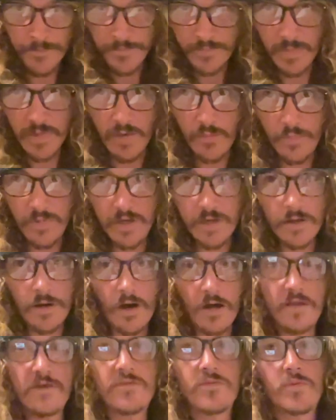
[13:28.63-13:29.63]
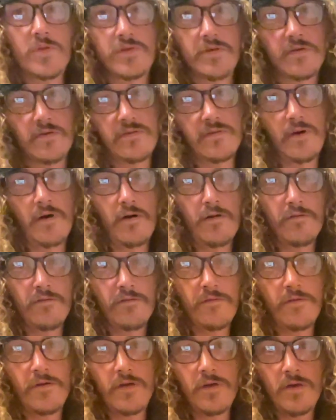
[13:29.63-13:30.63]
and being honest with
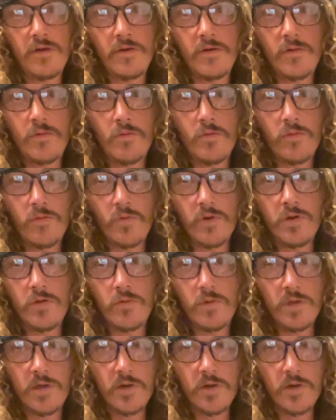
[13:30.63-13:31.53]
yourself with what you really